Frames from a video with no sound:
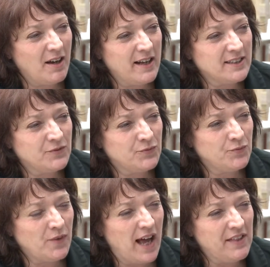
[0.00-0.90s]
is,
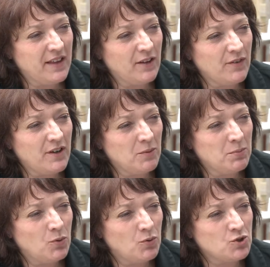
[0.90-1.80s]
I think, very
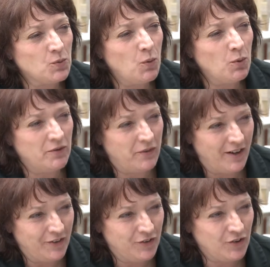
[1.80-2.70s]
important to all of
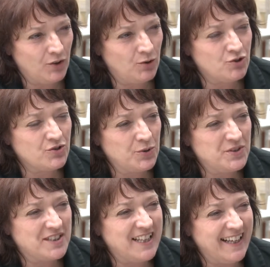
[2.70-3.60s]
us who
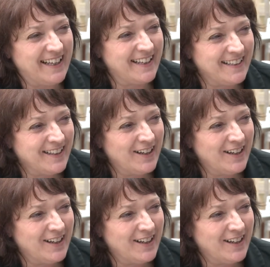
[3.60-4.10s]
seek